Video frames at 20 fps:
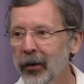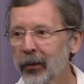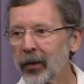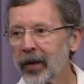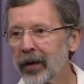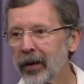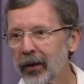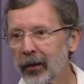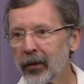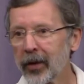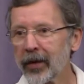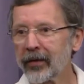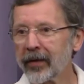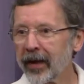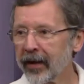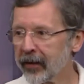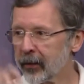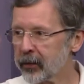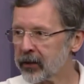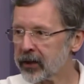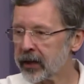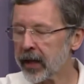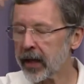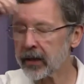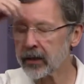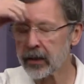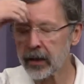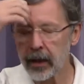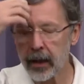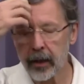we, we even have them
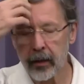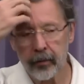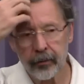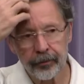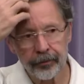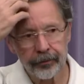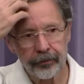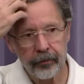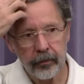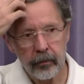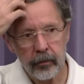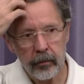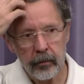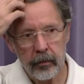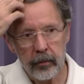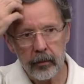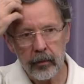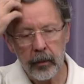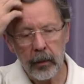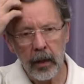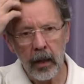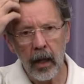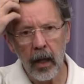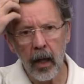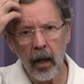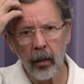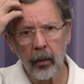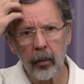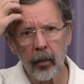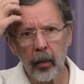scheduled out.
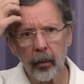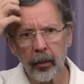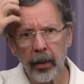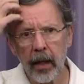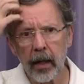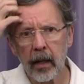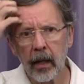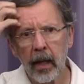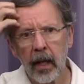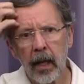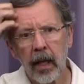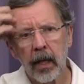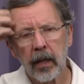Um, but